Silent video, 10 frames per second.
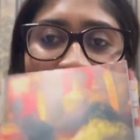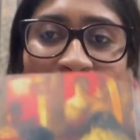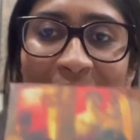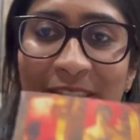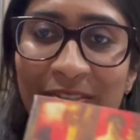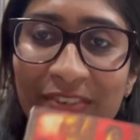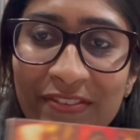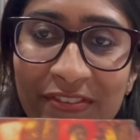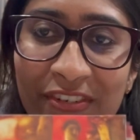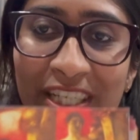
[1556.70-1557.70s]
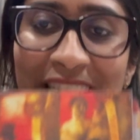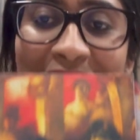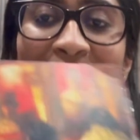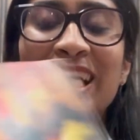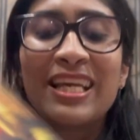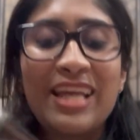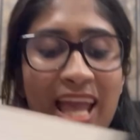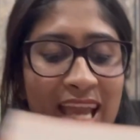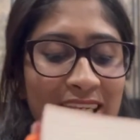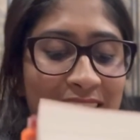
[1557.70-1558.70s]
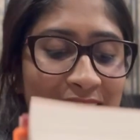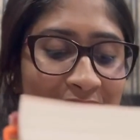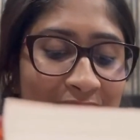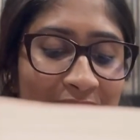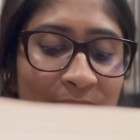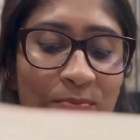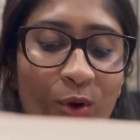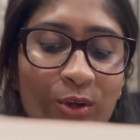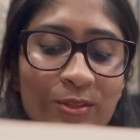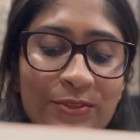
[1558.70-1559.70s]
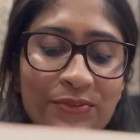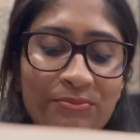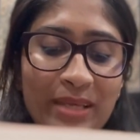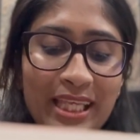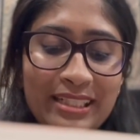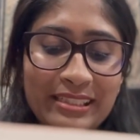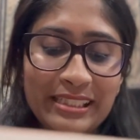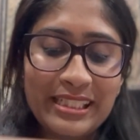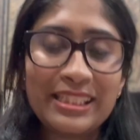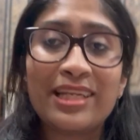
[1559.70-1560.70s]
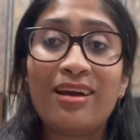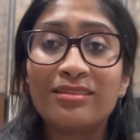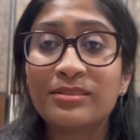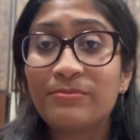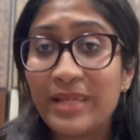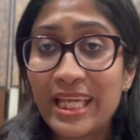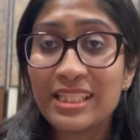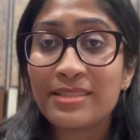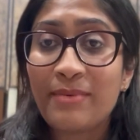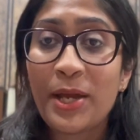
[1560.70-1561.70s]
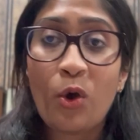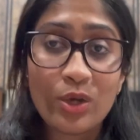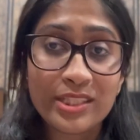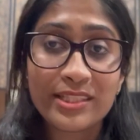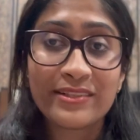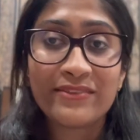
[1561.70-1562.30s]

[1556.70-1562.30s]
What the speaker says: this one first, and it is The Importance of Being Earnest and Other Plays by Oscar